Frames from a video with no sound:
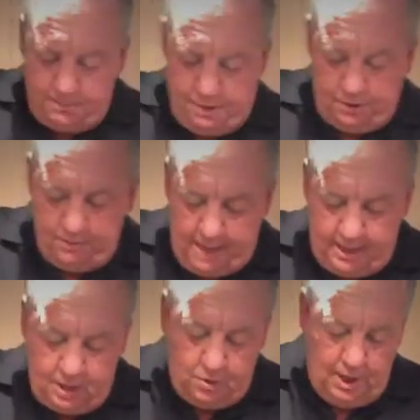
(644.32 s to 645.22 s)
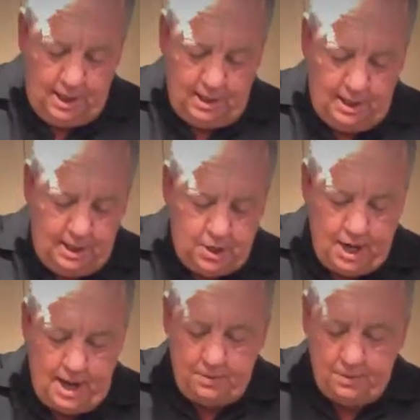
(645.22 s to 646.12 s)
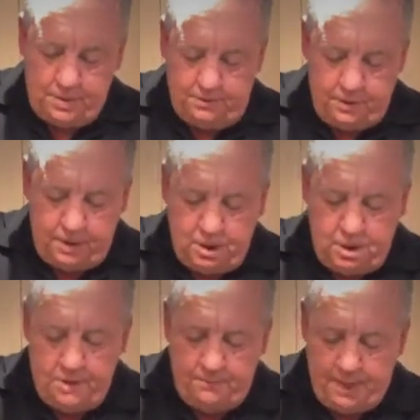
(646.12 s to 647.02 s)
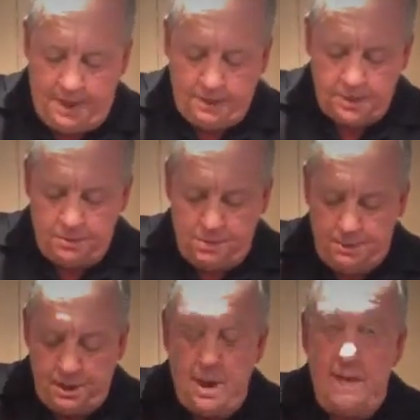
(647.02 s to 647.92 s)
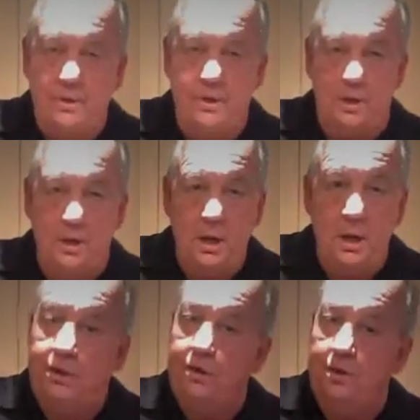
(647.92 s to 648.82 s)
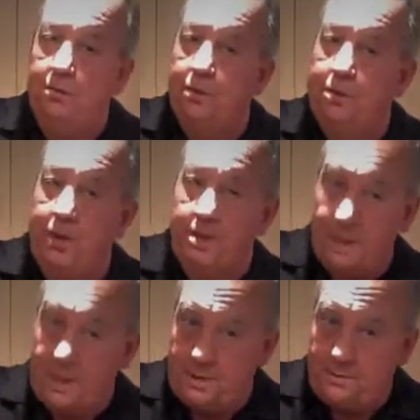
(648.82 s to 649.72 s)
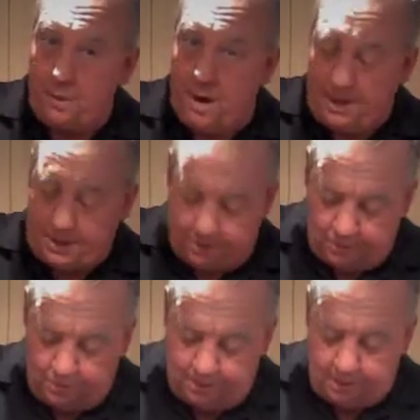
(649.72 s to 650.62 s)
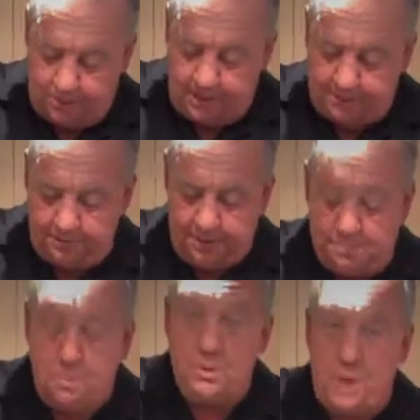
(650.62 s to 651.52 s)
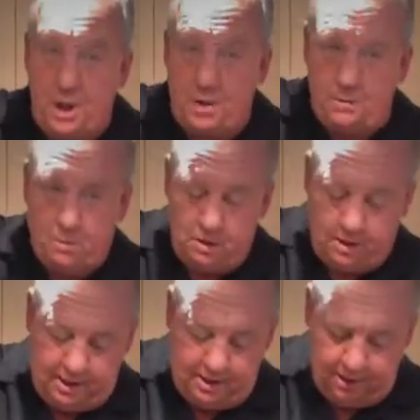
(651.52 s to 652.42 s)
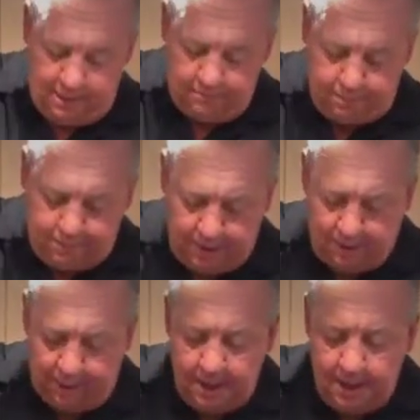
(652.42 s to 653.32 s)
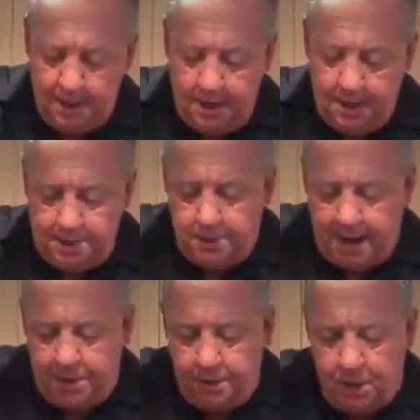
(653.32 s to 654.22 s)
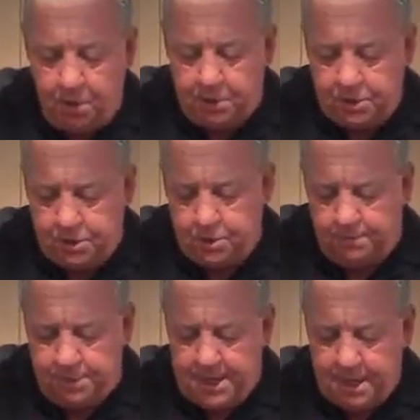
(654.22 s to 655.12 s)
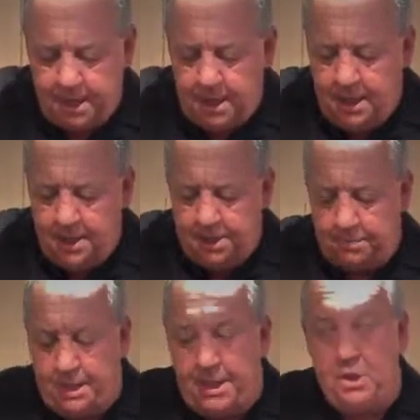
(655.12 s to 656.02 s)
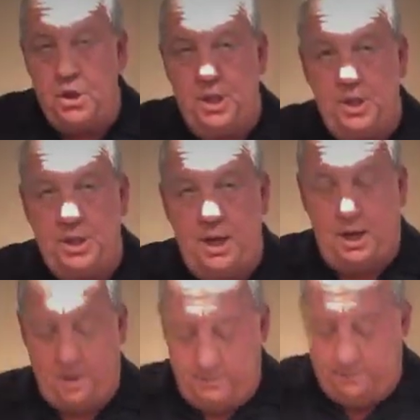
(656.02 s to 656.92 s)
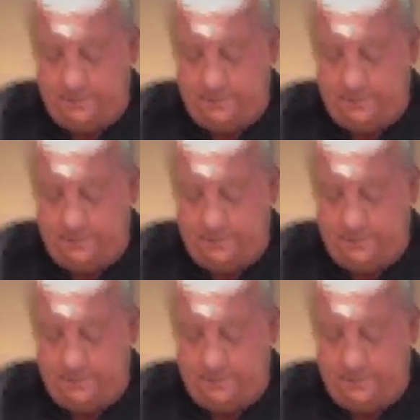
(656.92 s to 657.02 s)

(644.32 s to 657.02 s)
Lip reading: about, the main ingredient in any chowder is the fish, and the shrimp and the lobster, the two most expensive products, are the ones we have to be the most careful with in preparing. So how do we know when our shrimp's done? The minute it changes color.